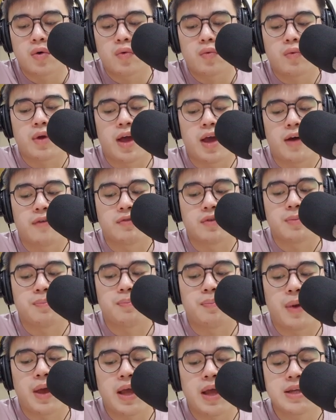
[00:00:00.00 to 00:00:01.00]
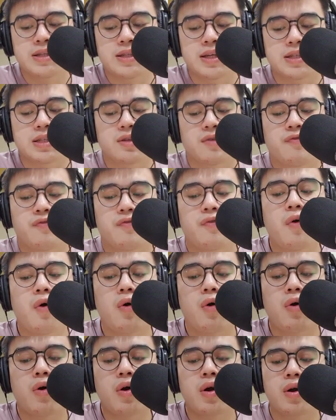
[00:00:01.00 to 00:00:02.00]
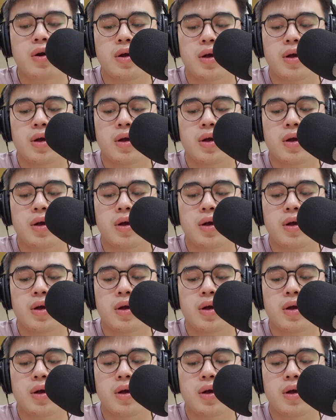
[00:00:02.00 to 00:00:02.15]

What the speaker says: we have the base as the 4,